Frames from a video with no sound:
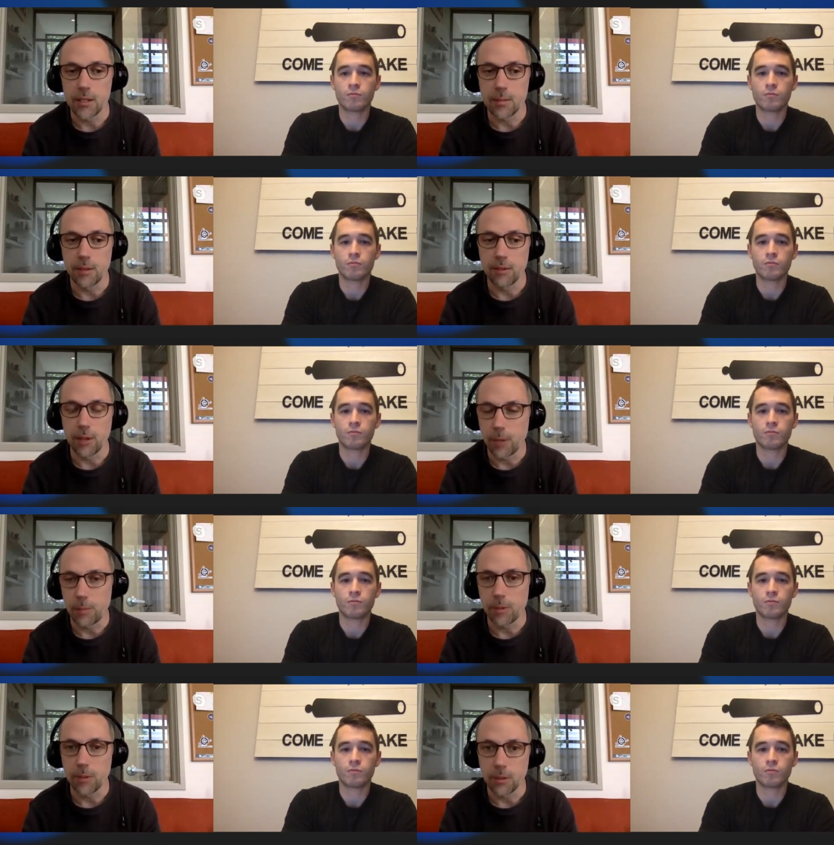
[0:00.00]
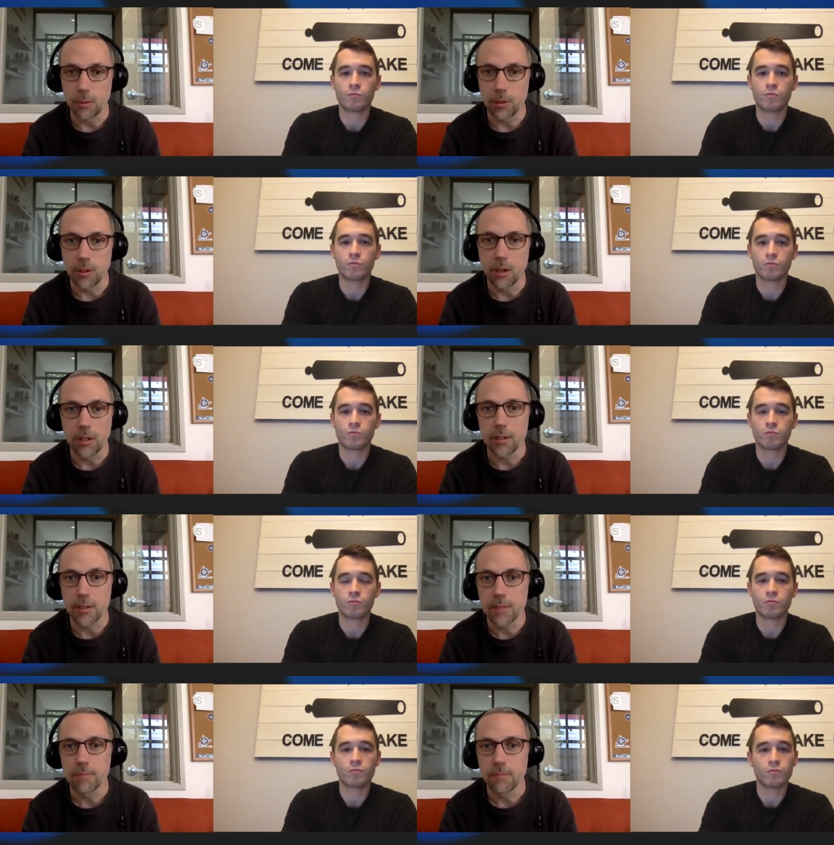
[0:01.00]
Speaker 1: has been very popular with our
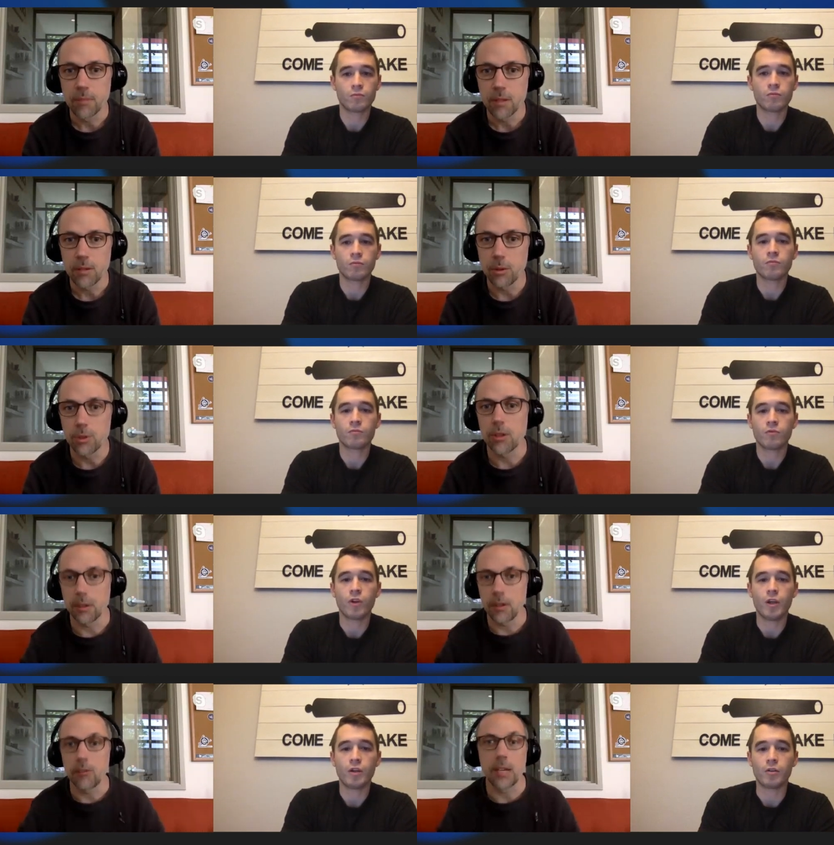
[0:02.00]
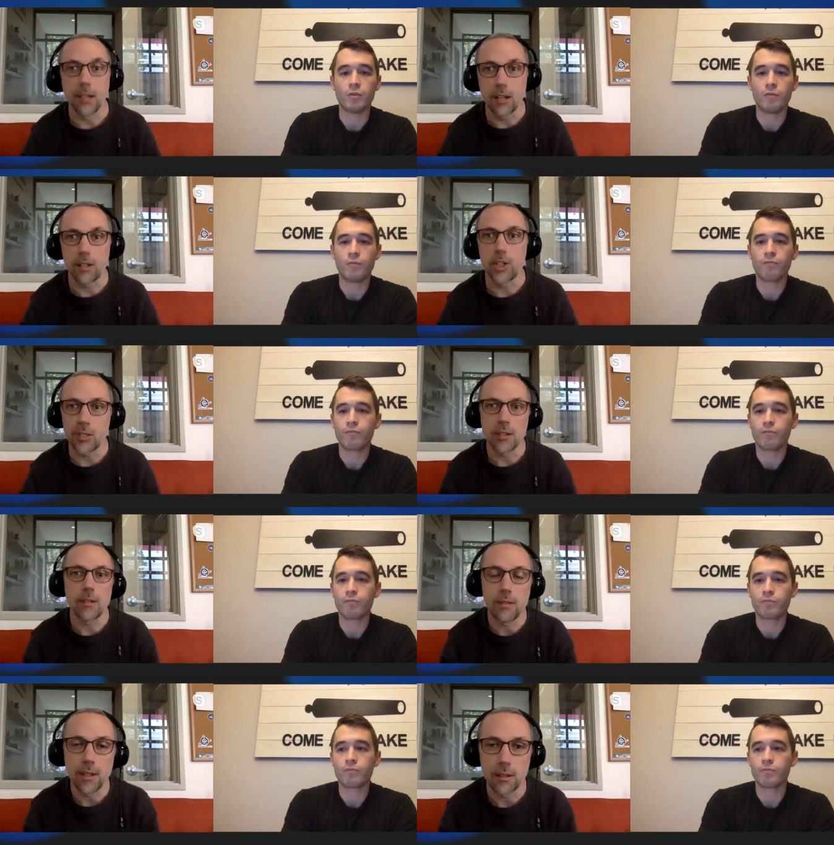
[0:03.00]
audience. So there's
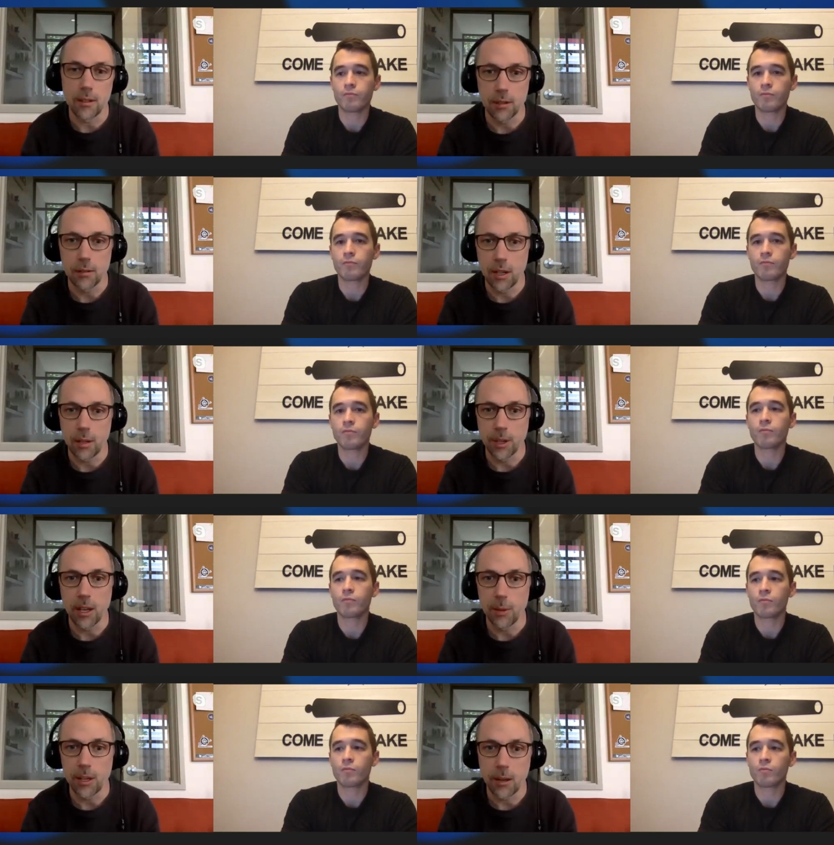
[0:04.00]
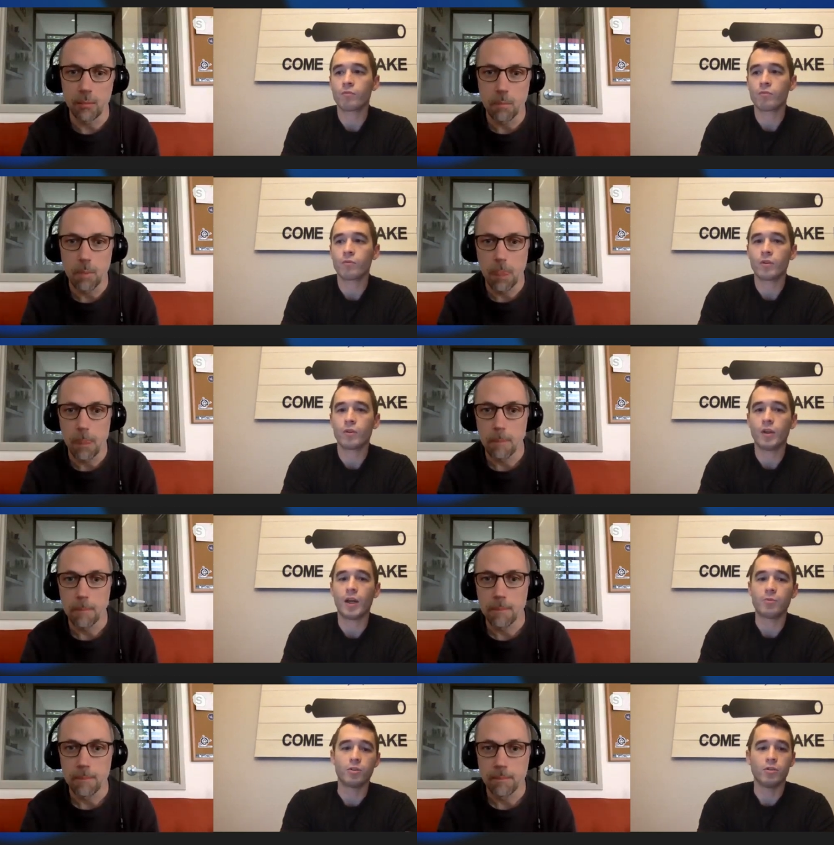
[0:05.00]
technologies that are up and coming. Yeah.
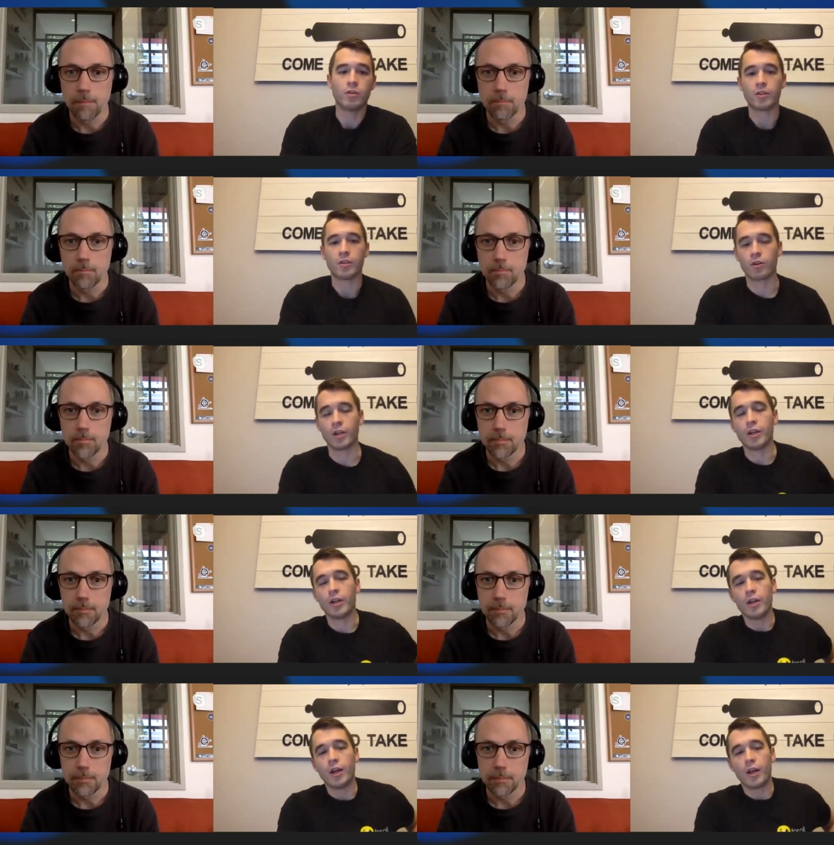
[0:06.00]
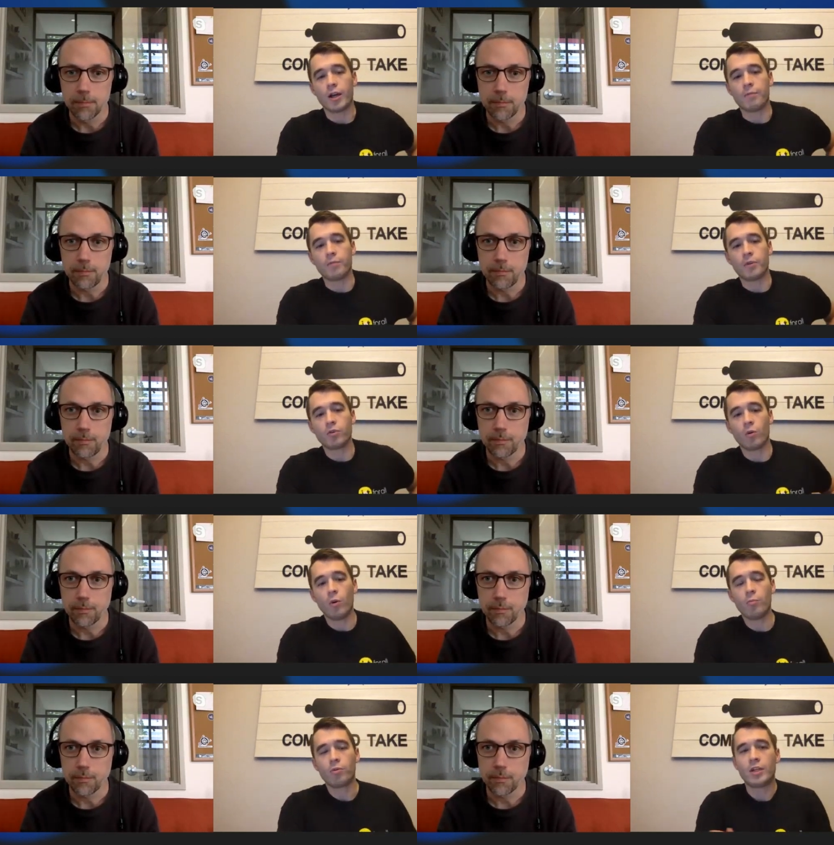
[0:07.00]
Speaker 2: Yeah, absolutely. That's great.
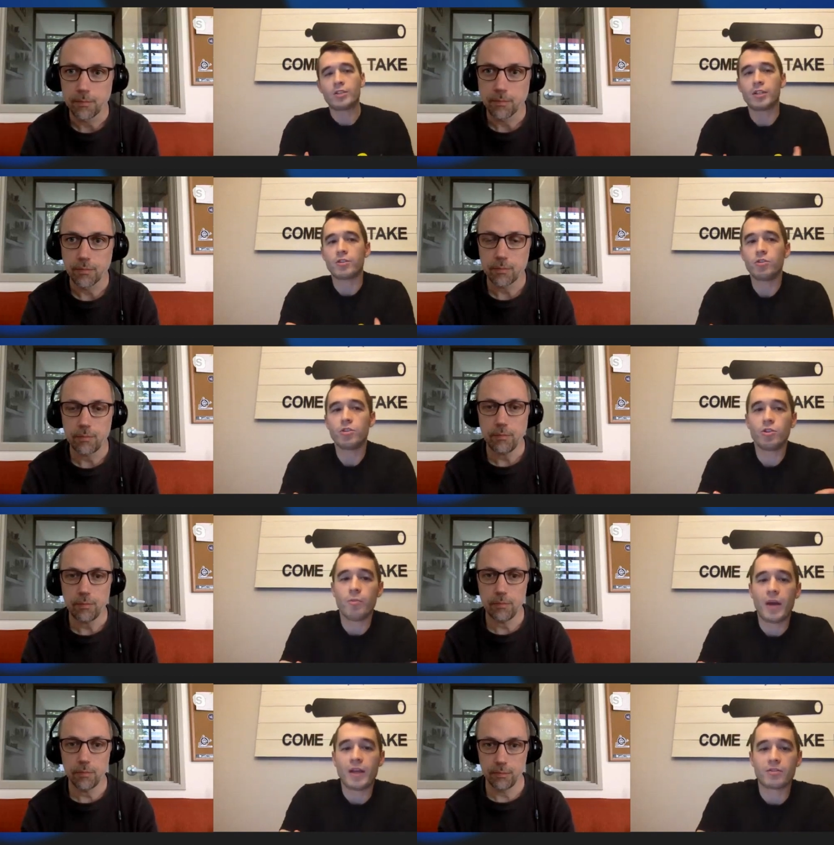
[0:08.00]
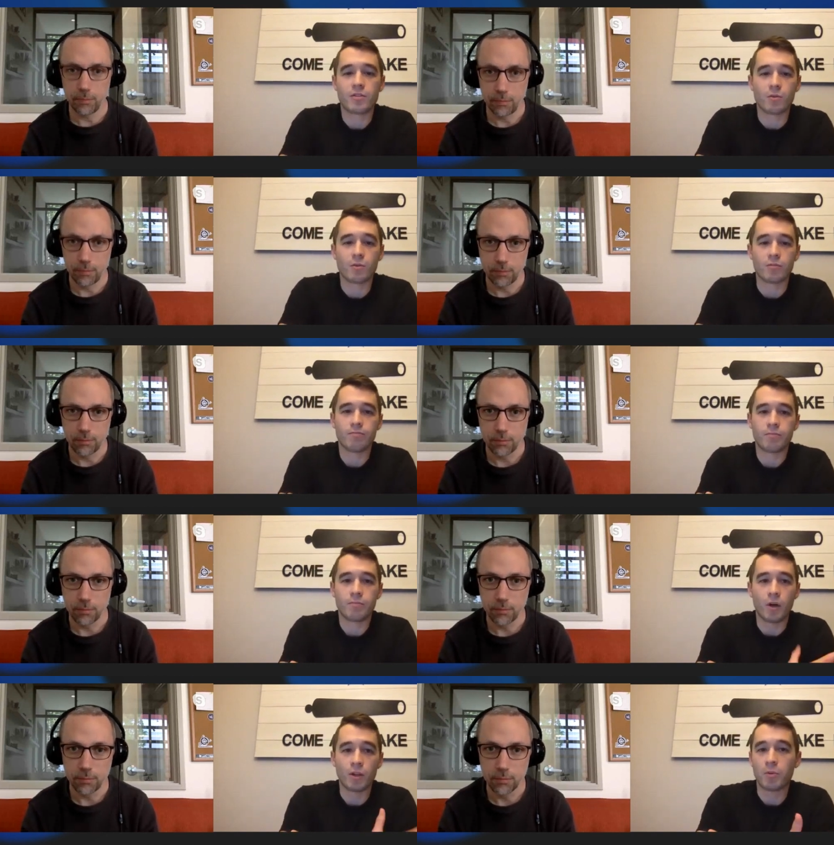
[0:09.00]
So what projects usually do the best or
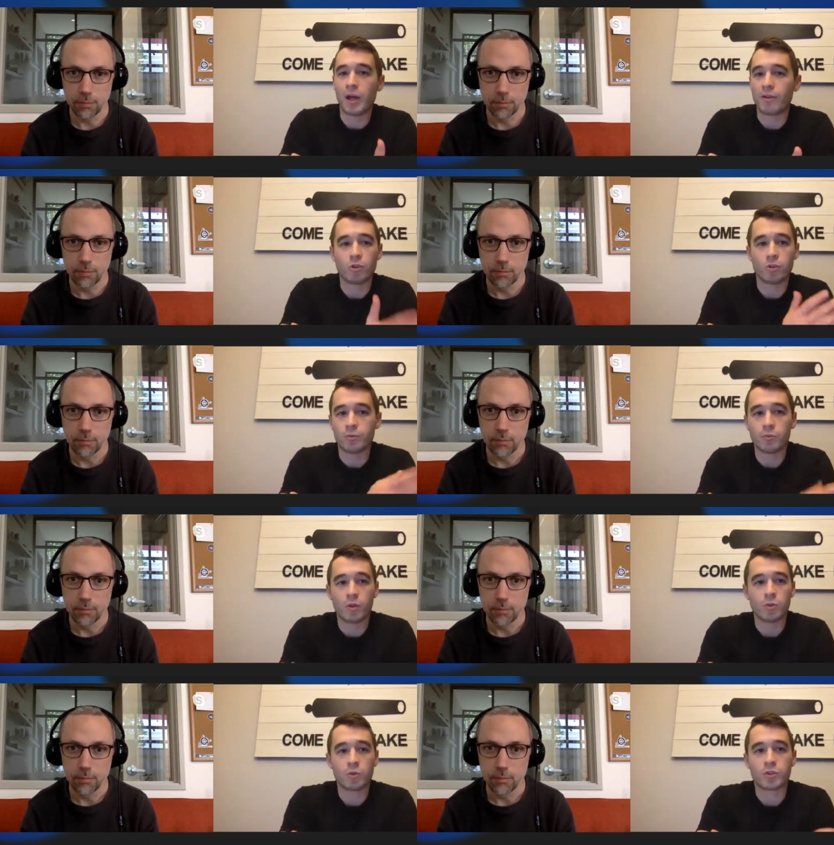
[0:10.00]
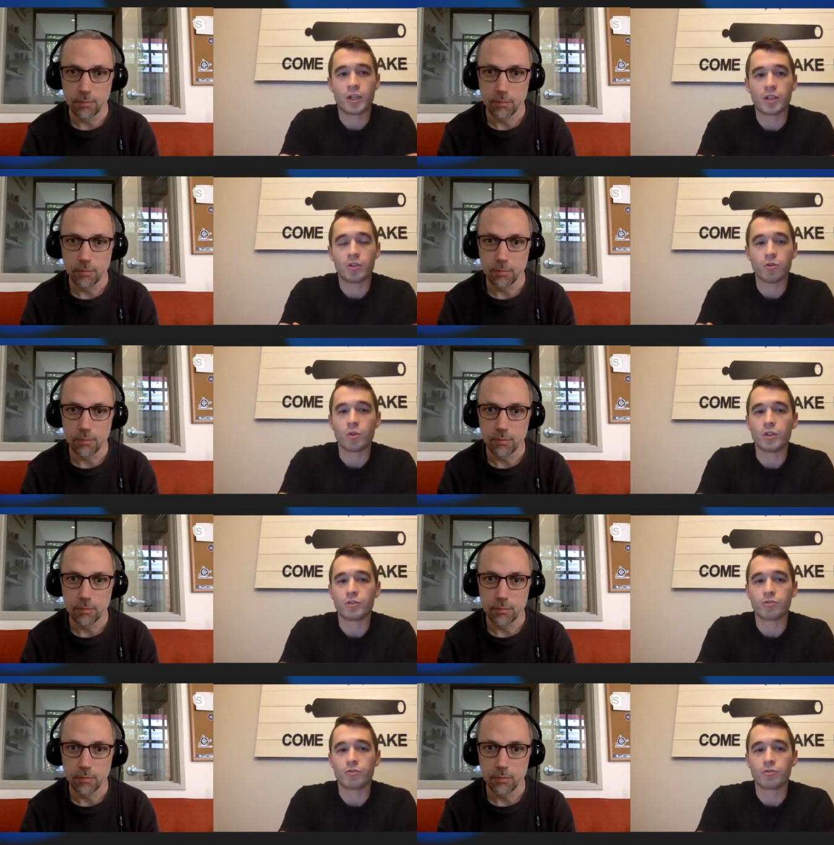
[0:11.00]
on the platform, and which ones kind of do